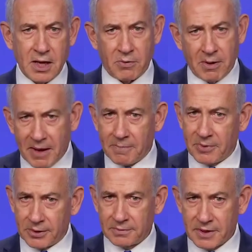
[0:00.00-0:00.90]

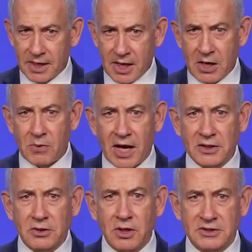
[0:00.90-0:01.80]
Remember, Iran
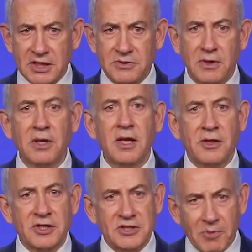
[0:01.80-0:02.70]
calls Israel
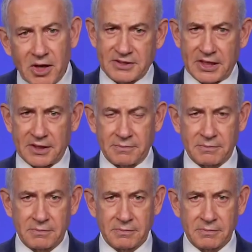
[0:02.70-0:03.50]
the small Satan.